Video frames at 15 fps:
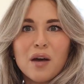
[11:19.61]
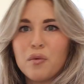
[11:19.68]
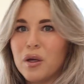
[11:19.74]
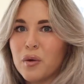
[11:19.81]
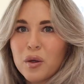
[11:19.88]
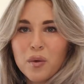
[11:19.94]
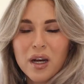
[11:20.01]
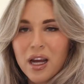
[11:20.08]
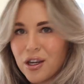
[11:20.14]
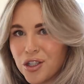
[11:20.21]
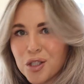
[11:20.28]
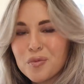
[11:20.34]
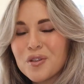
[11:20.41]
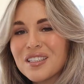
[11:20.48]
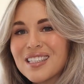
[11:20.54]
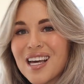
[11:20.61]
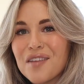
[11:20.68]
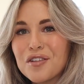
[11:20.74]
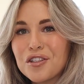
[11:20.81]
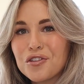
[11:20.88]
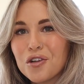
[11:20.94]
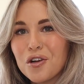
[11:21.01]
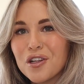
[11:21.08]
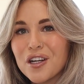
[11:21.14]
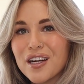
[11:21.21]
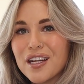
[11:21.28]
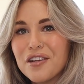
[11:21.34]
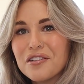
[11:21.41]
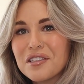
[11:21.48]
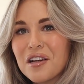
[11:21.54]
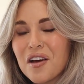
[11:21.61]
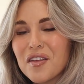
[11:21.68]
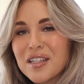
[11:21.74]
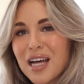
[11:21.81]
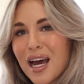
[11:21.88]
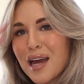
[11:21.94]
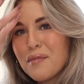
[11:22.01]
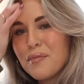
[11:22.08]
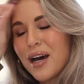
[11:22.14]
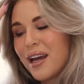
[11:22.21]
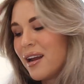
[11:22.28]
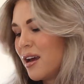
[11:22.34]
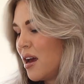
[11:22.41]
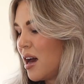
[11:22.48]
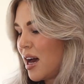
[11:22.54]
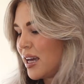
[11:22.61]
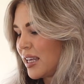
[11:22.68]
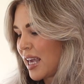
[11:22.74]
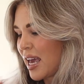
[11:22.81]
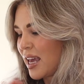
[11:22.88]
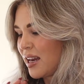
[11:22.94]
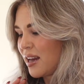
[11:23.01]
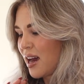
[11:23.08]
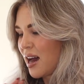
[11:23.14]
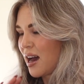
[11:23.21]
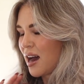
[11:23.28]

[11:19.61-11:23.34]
we would 100% have a stroller and use it all the time. But again,